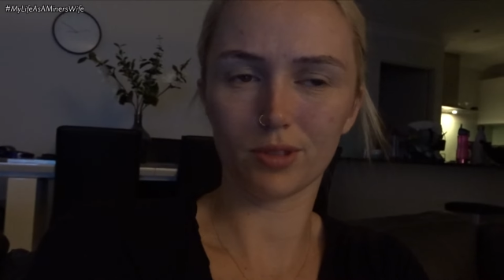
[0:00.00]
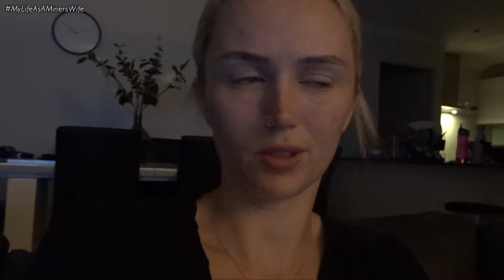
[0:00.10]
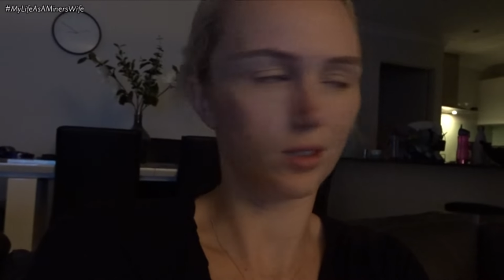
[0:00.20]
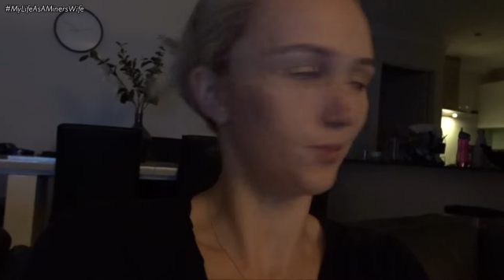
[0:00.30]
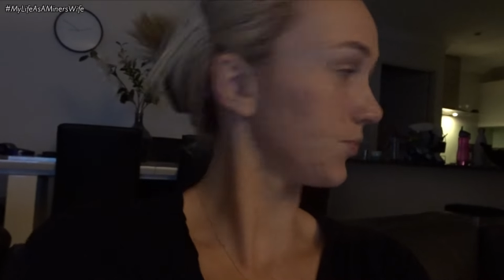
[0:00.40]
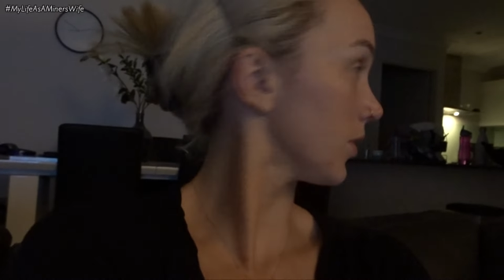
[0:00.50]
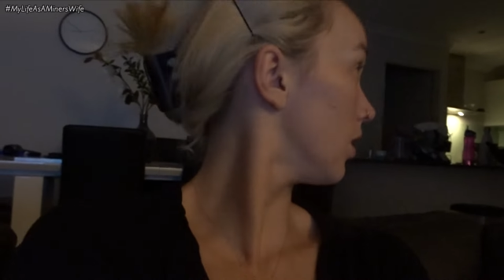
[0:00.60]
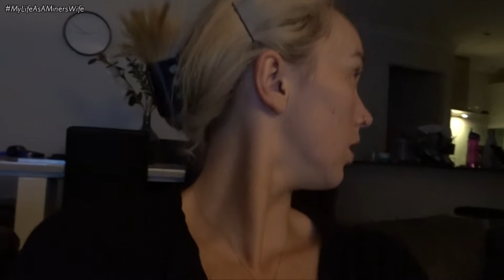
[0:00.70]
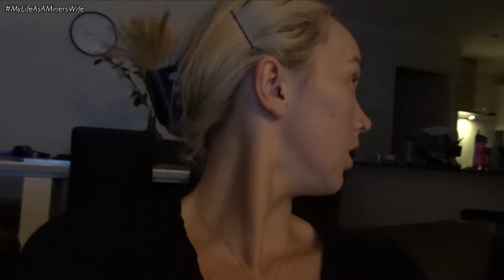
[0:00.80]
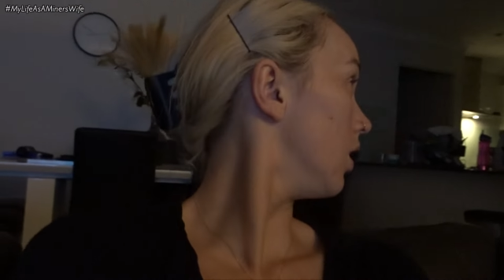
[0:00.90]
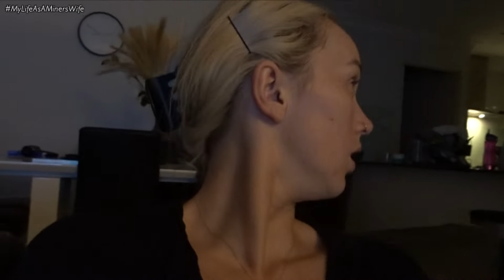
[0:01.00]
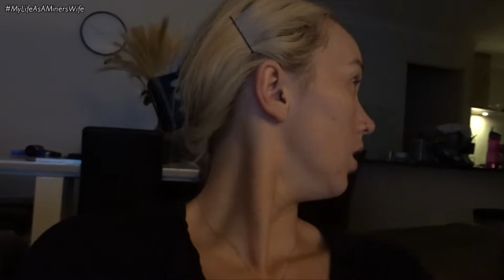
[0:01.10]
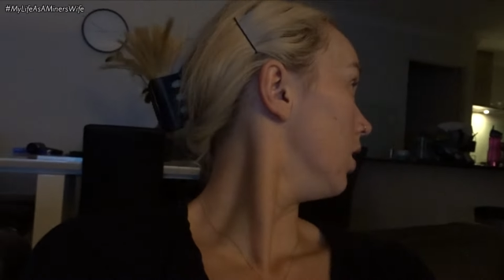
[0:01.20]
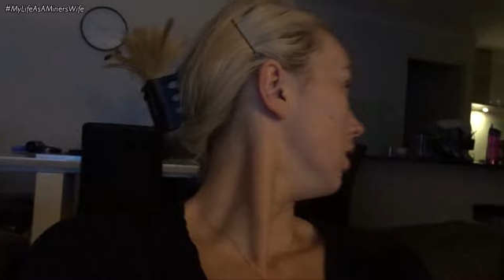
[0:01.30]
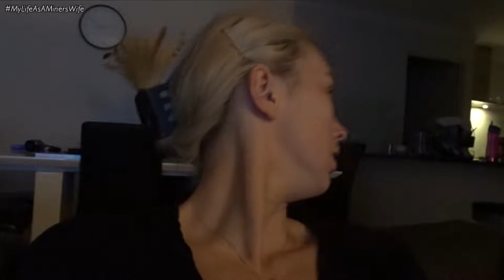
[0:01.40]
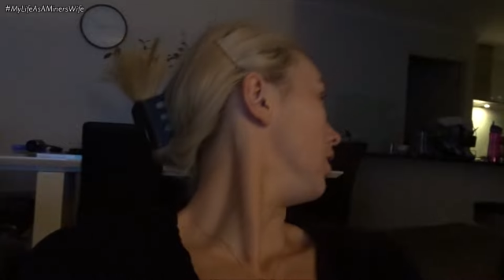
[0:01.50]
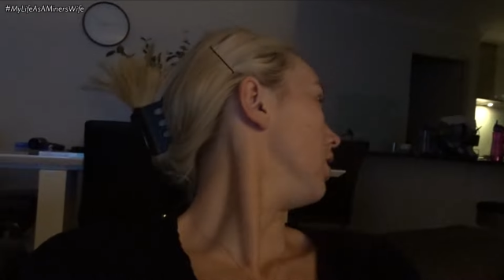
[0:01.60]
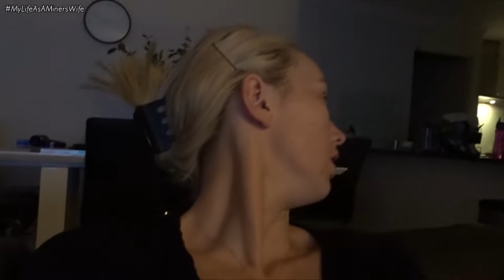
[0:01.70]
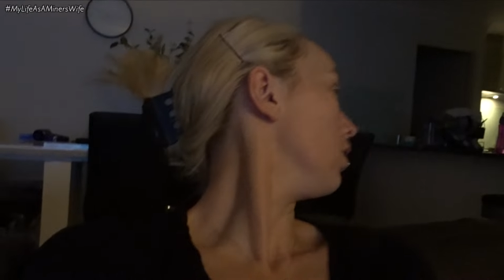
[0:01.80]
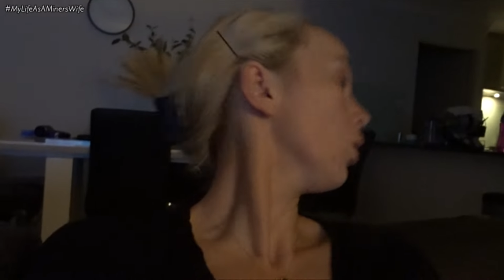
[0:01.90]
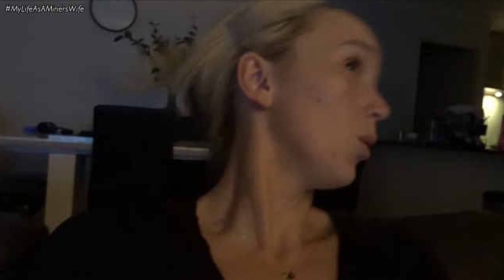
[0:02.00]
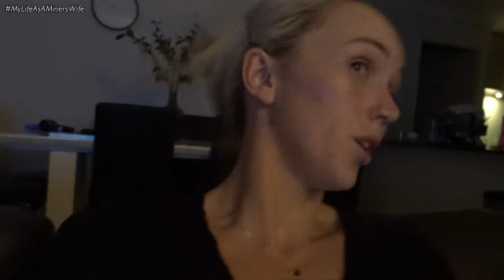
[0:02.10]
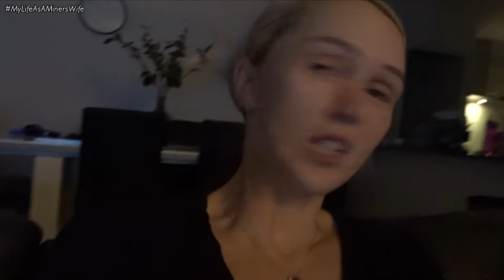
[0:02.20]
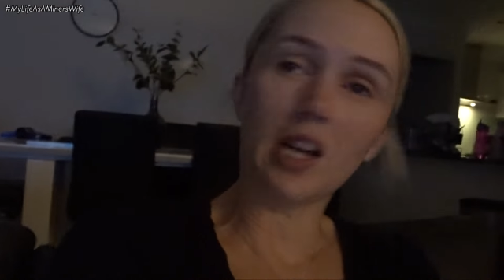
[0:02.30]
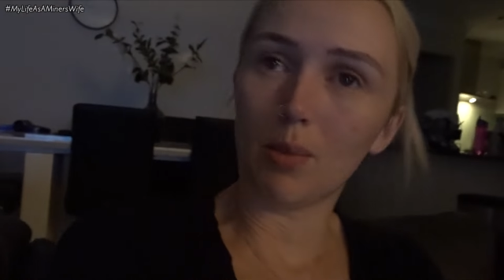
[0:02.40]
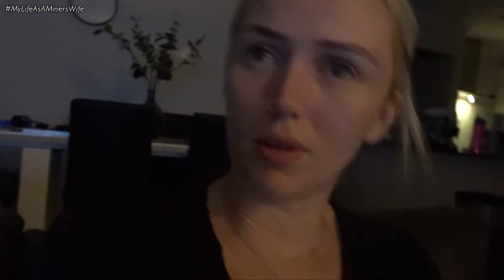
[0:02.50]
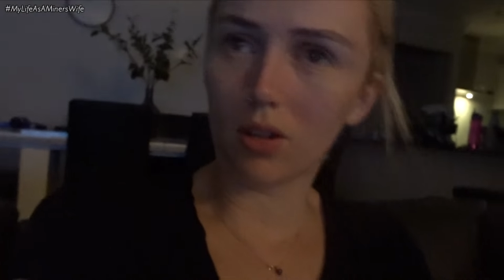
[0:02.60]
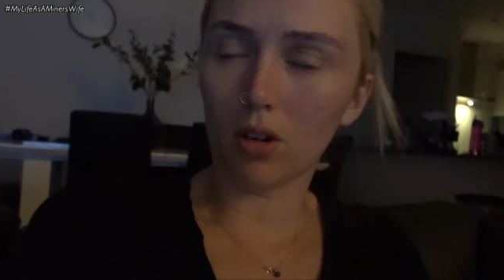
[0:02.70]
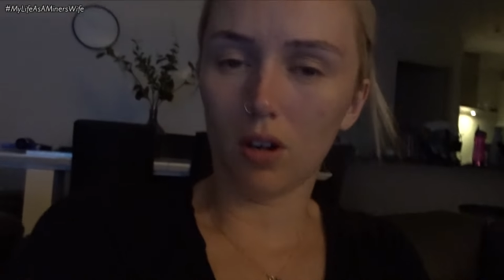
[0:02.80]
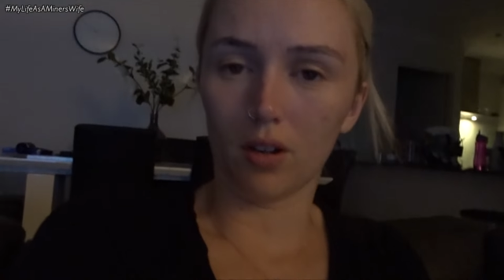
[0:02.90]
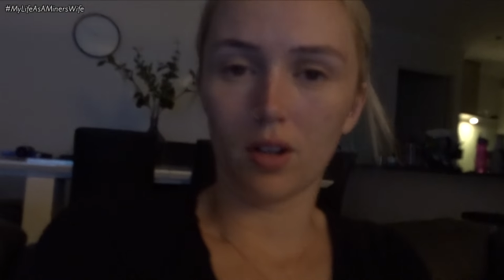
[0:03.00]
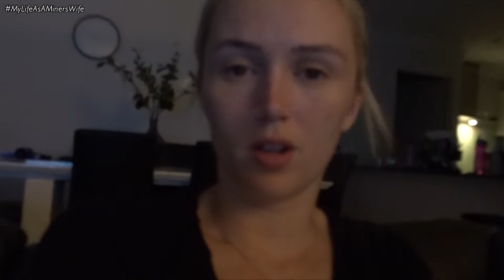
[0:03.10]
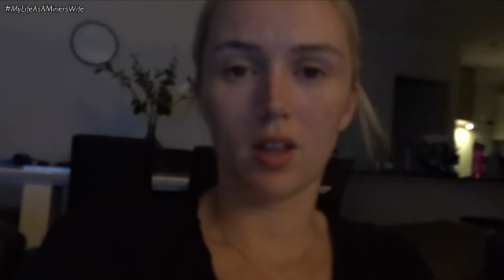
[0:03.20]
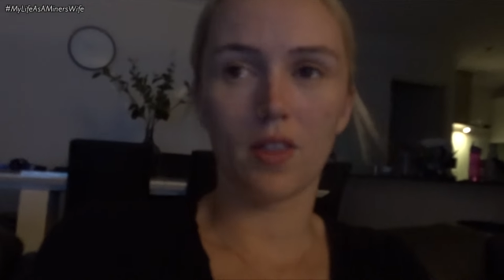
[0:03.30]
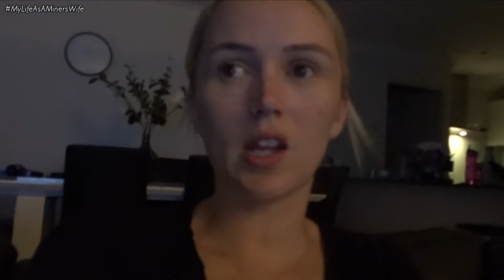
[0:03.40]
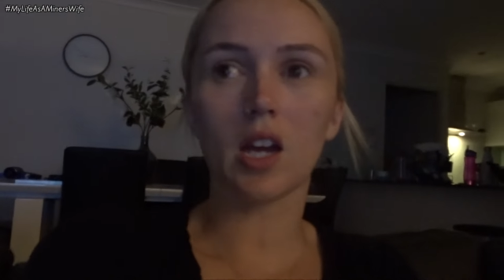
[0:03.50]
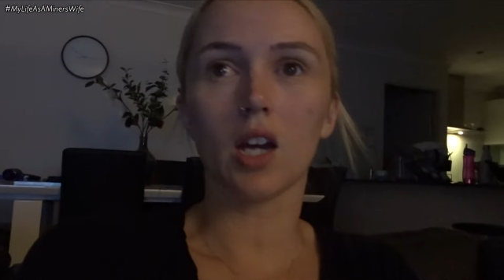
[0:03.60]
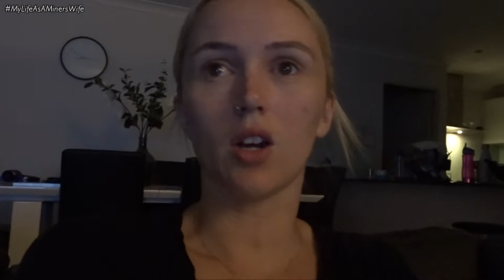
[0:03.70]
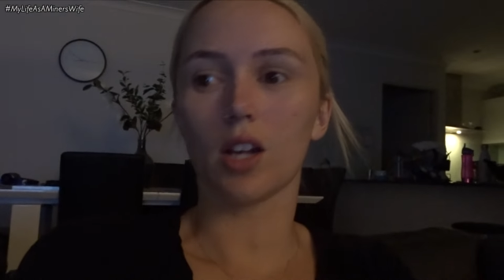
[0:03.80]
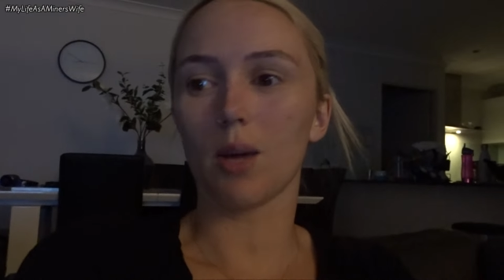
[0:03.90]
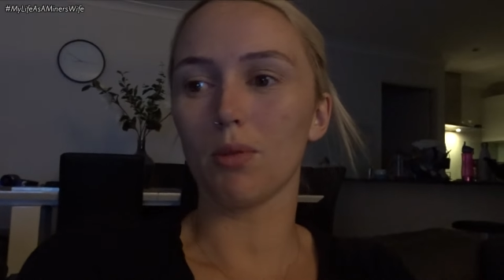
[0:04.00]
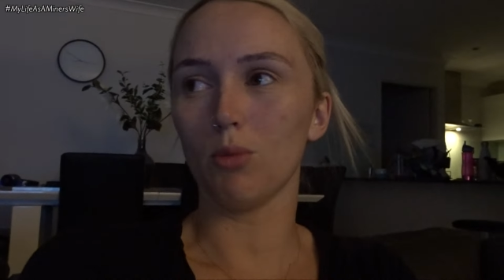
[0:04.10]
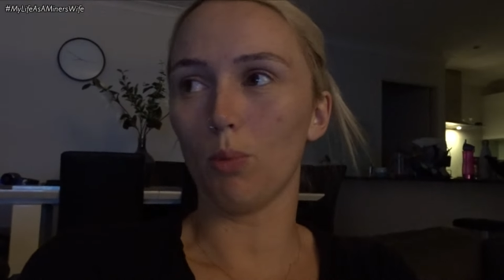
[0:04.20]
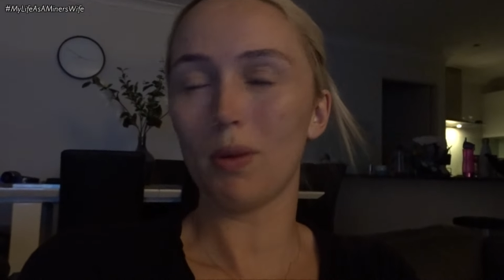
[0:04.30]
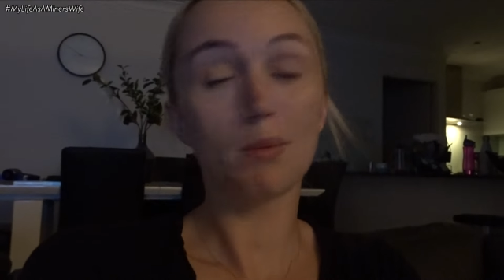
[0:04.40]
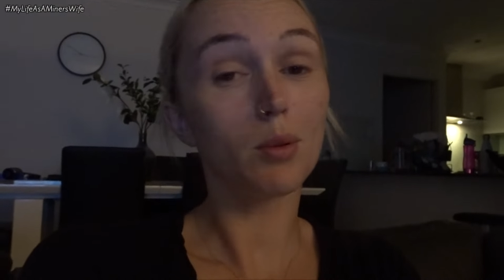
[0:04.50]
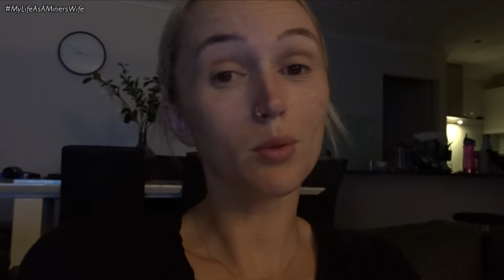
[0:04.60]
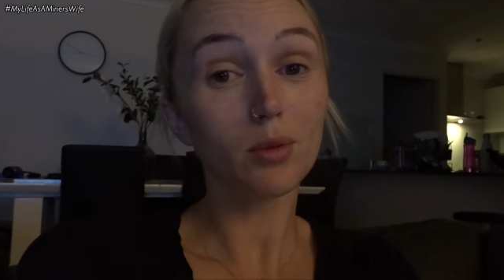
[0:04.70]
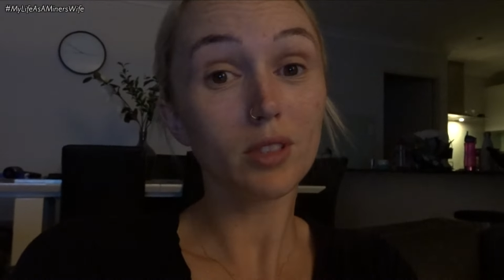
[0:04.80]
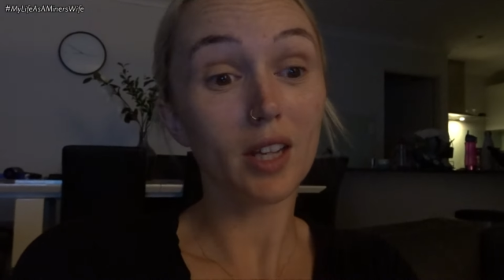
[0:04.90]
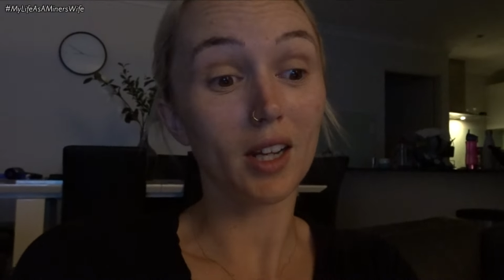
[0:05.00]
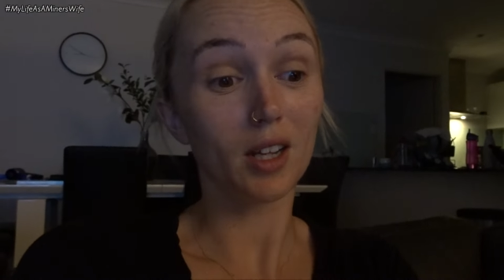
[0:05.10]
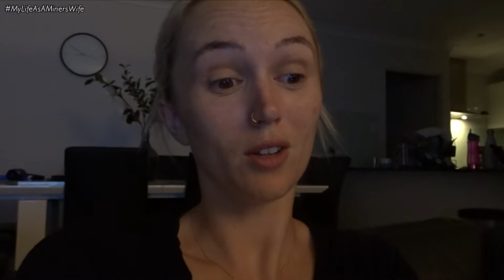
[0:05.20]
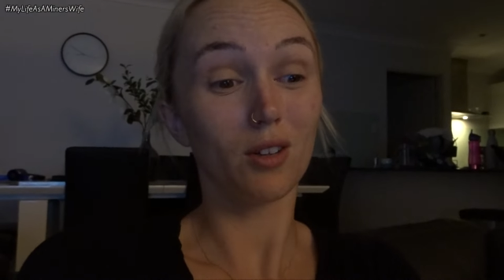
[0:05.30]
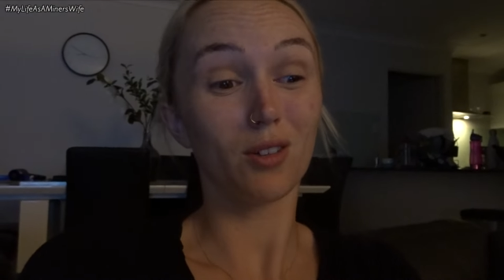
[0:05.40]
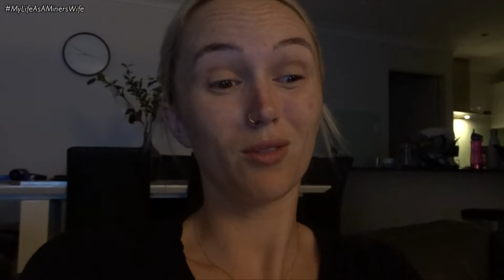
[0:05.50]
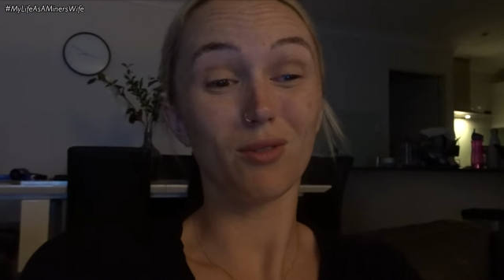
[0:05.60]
So it all worked out. But God, I think I got a couple of more pimples and